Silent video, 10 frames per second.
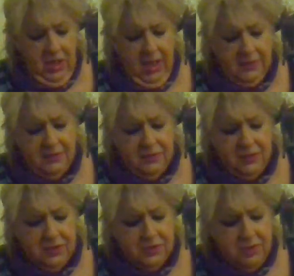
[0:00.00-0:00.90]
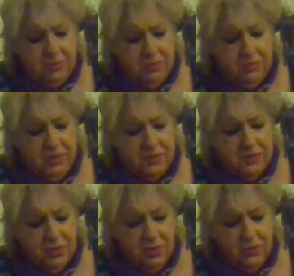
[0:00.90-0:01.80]
I just figure supplements,
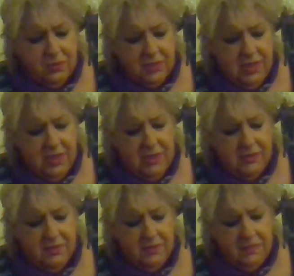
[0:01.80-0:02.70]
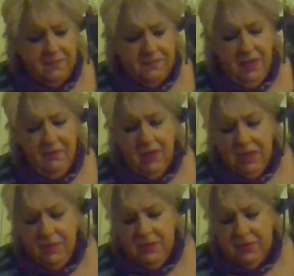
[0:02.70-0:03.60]
herbs, and
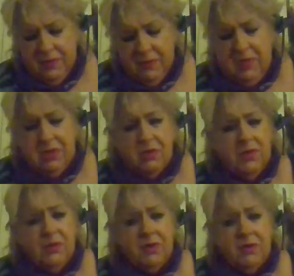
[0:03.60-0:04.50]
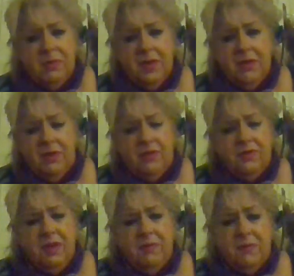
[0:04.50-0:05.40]
vitamins and minerals are better and
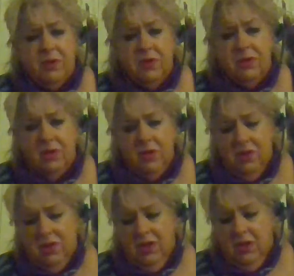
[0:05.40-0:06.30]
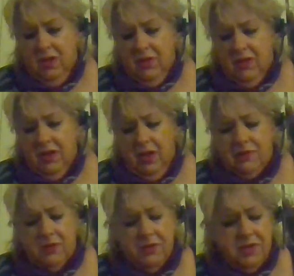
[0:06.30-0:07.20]
safer than
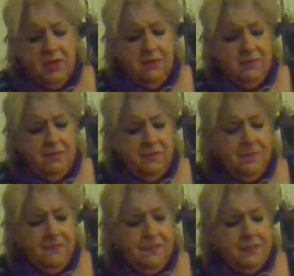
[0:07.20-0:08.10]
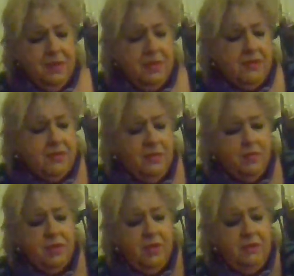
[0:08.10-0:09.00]
other stuff. My son
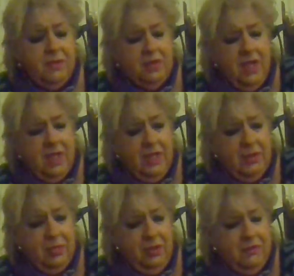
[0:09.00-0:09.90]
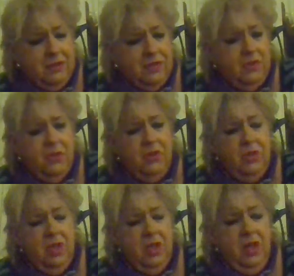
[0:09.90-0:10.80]
believes, and I kind of believe it too,
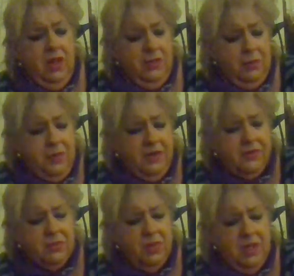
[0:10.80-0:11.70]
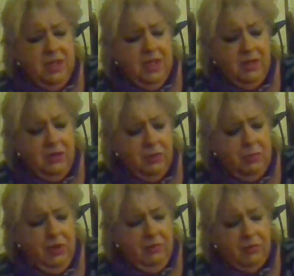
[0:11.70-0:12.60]
the best way to get your
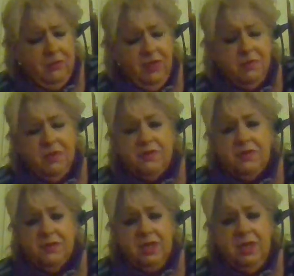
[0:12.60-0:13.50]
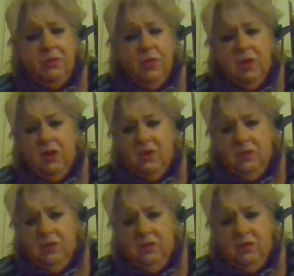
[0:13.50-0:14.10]
proper vitamins is to eat well.